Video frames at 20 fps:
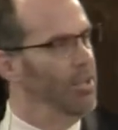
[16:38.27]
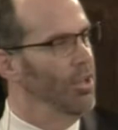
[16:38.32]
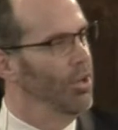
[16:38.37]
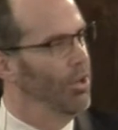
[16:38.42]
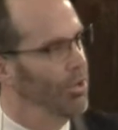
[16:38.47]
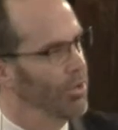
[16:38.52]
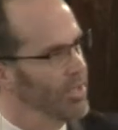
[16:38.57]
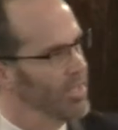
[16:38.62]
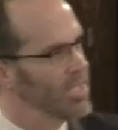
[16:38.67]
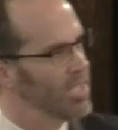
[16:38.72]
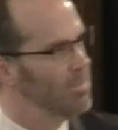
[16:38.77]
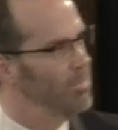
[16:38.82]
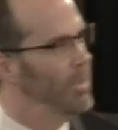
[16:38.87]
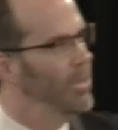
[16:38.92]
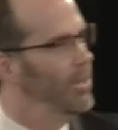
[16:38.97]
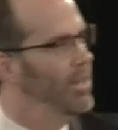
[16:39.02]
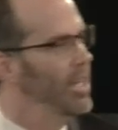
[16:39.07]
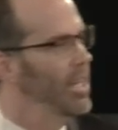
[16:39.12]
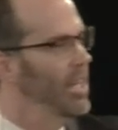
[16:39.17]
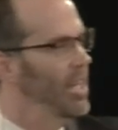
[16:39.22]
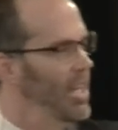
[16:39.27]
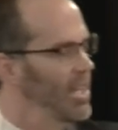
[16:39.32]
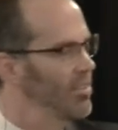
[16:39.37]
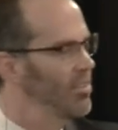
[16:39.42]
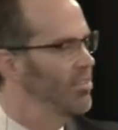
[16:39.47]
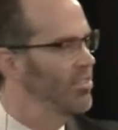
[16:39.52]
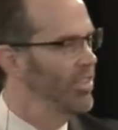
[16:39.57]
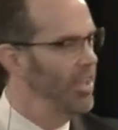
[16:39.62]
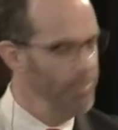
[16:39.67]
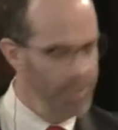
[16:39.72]
The Holy Spirit
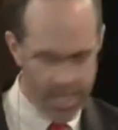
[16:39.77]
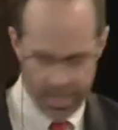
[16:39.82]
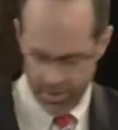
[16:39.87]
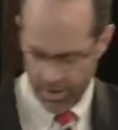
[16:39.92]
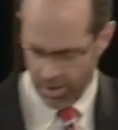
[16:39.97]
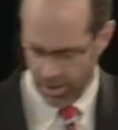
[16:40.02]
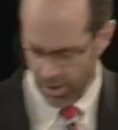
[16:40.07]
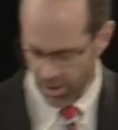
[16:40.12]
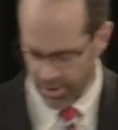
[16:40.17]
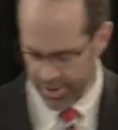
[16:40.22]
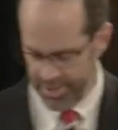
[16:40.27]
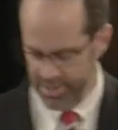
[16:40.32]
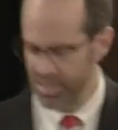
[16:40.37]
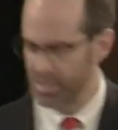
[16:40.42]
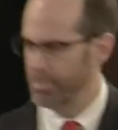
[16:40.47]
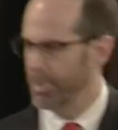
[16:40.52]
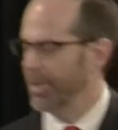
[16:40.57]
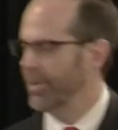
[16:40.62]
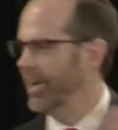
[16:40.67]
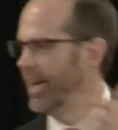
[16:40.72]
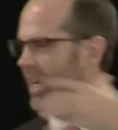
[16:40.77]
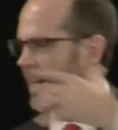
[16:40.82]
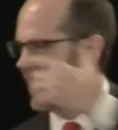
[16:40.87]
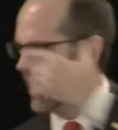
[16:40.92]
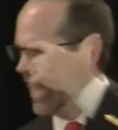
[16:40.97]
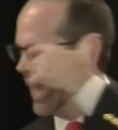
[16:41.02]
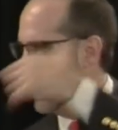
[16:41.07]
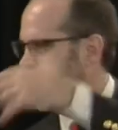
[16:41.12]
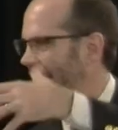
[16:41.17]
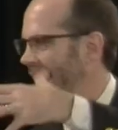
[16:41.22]
led Simeon, the Holy Spirit
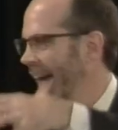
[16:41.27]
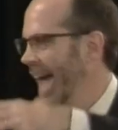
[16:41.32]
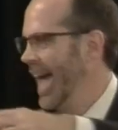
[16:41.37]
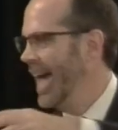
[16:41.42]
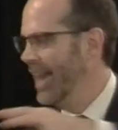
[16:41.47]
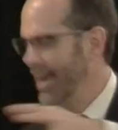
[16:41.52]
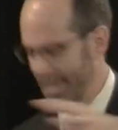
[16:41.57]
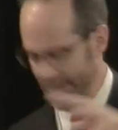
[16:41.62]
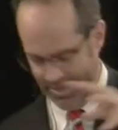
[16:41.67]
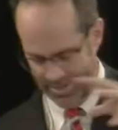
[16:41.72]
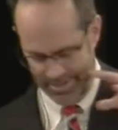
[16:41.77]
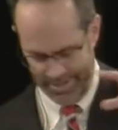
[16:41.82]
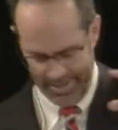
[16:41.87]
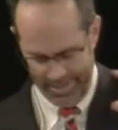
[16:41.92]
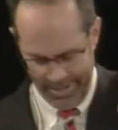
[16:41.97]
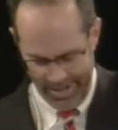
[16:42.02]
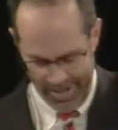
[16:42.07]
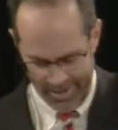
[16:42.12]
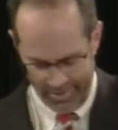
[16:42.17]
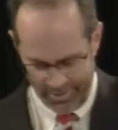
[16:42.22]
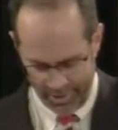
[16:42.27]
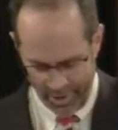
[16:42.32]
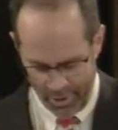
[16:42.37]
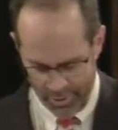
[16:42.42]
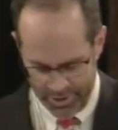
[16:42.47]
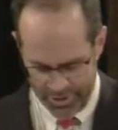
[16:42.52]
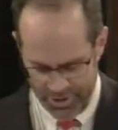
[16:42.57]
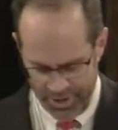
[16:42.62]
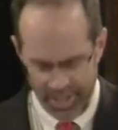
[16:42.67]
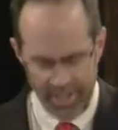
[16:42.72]
led Anna. And
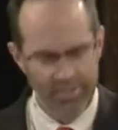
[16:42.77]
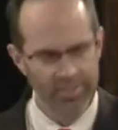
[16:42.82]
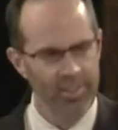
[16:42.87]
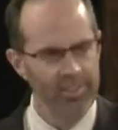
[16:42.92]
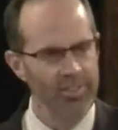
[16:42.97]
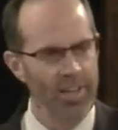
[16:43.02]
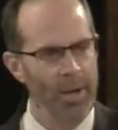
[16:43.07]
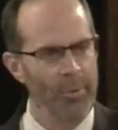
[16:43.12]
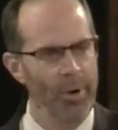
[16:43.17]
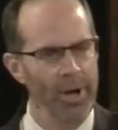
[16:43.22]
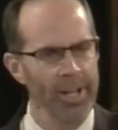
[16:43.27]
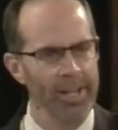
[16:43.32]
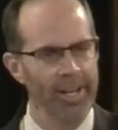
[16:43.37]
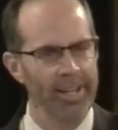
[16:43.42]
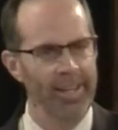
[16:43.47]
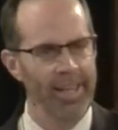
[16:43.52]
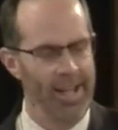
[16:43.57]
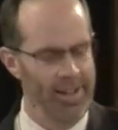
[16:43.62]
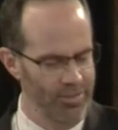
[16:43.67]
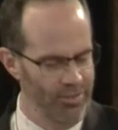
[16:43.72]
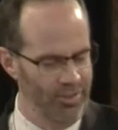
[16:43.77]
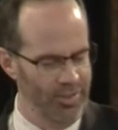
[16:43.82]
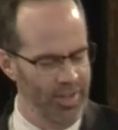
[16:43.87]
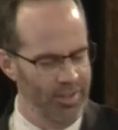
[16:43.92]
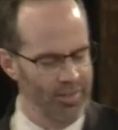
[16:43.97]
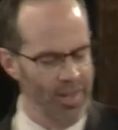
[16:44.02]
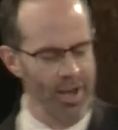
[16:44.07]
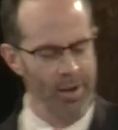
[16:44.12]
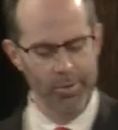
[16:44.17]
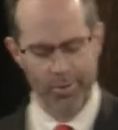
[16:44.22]
so, Jesus, I want you to catch
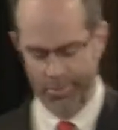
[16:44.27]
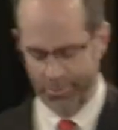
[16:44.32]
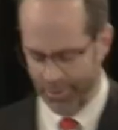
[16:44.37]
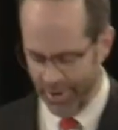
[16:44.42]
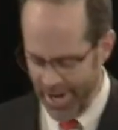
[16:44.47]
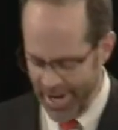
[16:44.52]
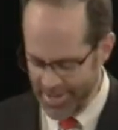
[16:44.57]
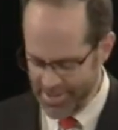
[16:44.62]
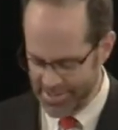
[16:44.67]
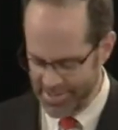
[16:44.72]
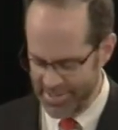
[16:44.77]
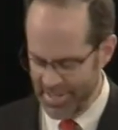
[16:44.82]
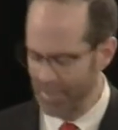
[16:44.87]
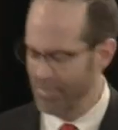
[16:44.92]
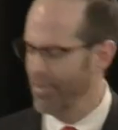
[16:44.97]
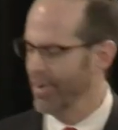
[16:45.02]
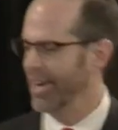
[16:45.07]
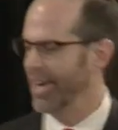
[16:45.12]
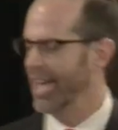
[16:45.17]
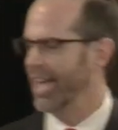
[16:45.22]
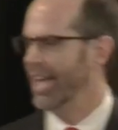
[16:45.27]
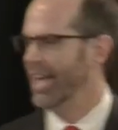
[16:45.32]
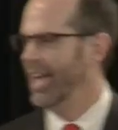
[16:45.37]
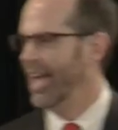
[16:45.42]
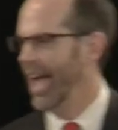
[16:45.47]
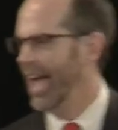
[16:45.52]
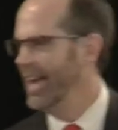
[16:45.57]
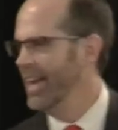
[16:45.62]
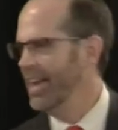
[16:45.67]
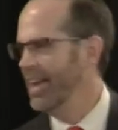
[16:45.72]
this. I was raised differently.
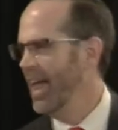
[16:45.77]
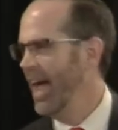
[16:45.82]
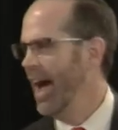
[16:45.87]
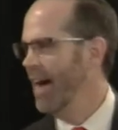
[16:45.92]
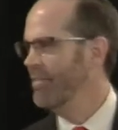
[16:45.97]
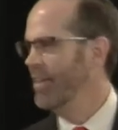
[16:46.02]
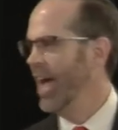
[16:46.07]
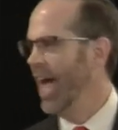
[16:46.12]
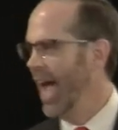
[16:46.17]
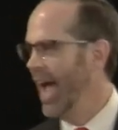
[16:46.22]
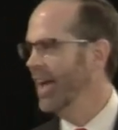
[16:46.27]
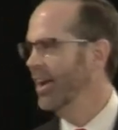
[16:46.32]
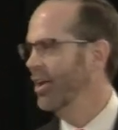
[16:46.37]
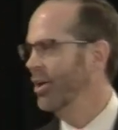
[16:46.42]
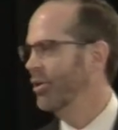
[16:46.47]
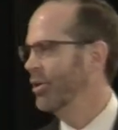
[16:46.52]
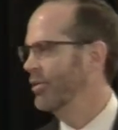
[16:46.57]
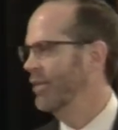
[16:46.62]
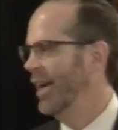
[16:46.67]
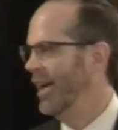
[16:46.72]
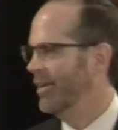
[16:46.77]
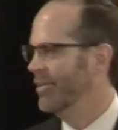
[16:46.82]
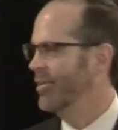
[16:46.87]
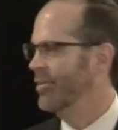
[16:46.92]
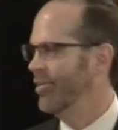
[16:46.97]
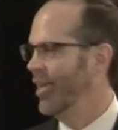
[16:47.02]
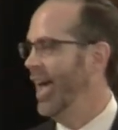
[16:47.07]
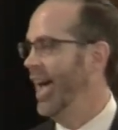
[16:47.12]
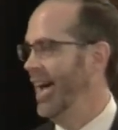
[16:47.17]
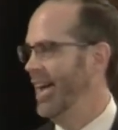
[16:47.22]
He didn't have a halo
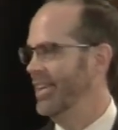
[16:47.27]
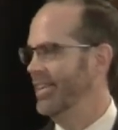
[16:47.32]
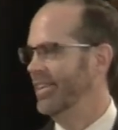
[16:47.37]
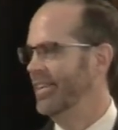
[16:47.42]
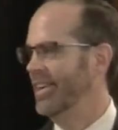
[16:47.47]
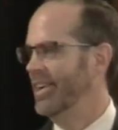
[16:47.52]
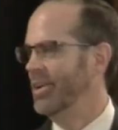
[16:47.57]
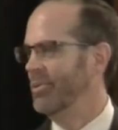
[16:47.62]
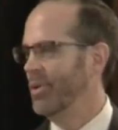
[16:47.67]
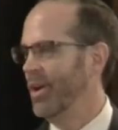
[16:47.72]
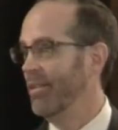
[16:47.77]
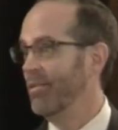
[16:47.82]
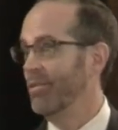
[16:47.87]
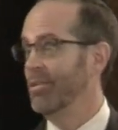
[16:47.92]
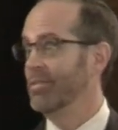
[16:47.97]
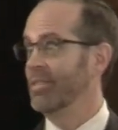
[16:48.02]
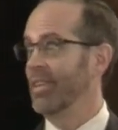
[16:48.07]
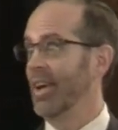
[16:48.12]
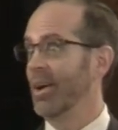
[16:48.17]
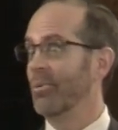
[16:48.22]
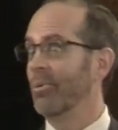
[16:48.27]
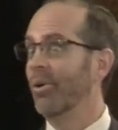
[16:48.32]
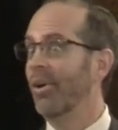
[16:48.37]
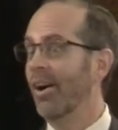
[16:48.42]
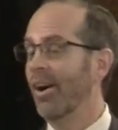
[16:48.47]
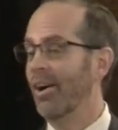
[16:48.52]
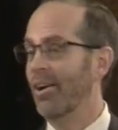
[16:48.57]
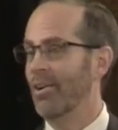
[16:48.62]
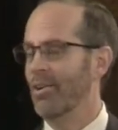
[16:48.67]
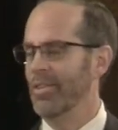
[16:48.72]
around his head where everyone's like,
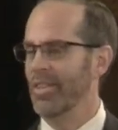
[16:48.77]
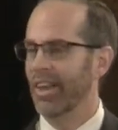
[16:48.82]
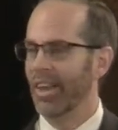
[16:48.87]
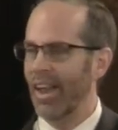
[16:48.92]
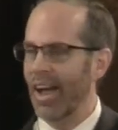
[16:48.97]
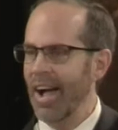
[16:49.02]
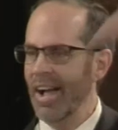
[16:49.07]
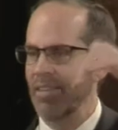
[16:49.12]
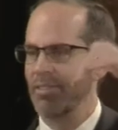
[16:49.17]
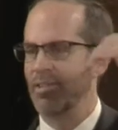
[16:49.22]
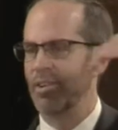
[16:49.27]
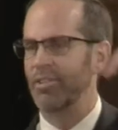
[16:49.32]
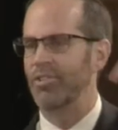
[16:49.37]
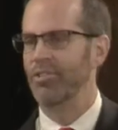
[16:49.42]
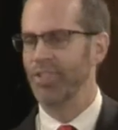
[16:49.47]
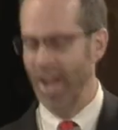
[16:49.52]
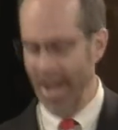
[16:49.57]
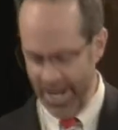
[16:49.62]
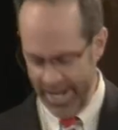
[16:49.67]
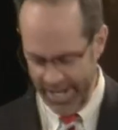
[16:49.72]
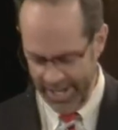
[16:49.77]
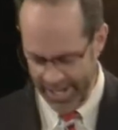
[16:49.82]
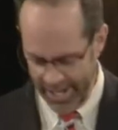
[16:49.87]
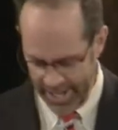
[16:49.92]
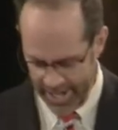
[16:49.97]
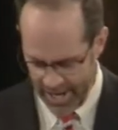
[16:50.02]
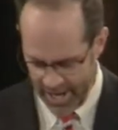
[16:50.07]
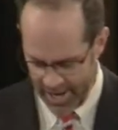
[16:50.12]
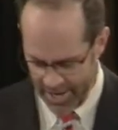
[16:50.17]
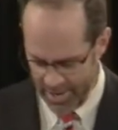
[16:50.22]
whoa, and the lights are
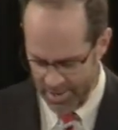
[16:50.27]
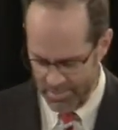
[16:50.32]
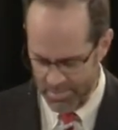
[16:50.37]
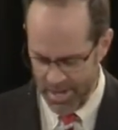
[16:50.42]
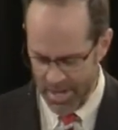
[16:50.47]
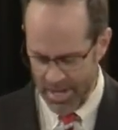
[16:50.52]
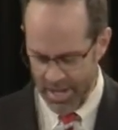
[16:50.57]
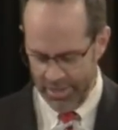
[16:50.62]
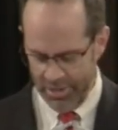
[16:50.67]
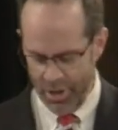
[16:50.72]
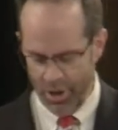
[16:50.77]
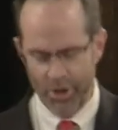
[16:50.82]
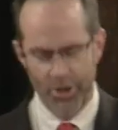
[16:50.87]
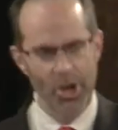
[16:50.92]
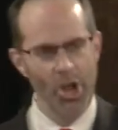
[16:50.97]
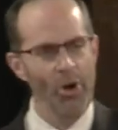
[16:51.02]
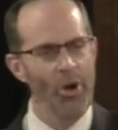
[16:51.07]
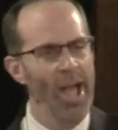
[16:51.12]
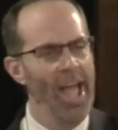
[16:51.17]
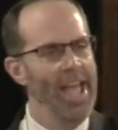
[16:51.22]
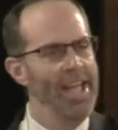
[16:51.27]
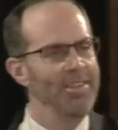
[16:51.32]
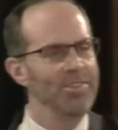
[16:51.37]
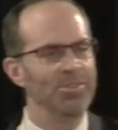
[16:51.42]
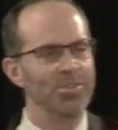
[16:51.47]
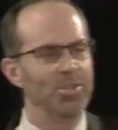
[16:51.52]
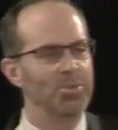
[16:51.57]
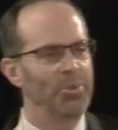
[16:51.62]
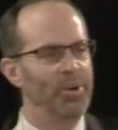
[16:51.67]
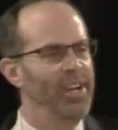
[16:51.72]
shining in on him. No, no
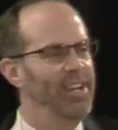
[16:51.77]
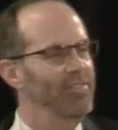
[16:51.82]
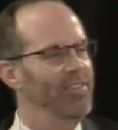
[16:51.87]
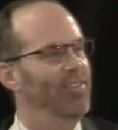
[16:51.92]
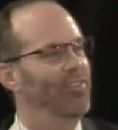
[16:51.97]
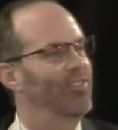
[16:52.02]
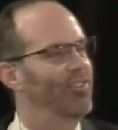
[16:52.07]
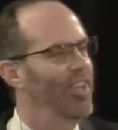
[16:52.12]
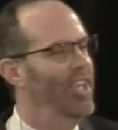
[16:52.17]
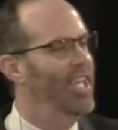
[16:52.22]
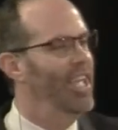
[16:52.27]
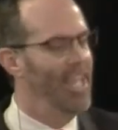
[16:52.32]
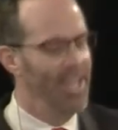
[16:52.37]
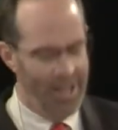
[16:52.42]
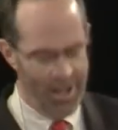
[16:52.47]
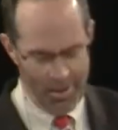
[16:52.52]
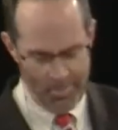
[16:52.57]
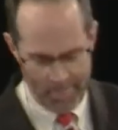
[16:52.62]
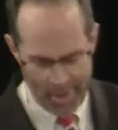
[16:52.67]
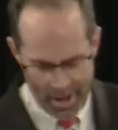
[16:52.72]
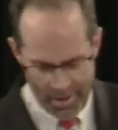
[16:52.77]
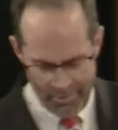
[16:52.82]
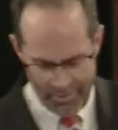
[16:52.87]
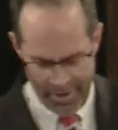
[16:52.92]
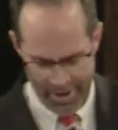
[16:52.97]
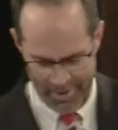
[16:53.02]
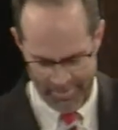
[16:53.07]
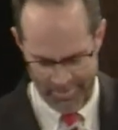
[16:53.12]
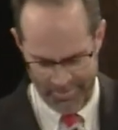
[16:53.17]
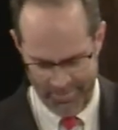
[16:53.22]
angels were even singing
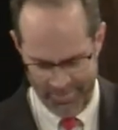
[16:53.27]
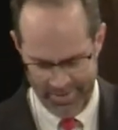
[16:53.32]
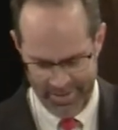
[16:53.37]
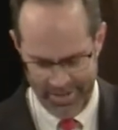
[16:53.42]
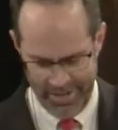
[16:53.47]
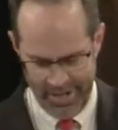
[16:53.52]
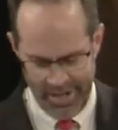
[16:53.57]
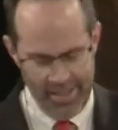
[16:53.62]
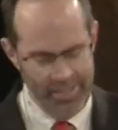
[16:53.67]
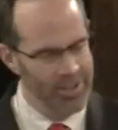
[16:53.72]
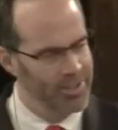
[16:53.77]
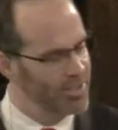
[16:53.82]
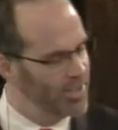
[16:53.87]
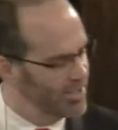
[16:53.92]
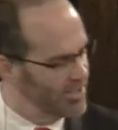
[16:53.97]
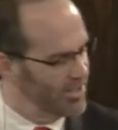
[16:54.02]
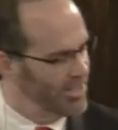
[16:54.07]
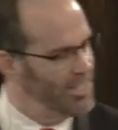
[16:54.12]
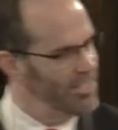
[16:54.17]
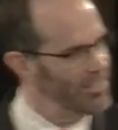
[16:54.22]
above him. There's this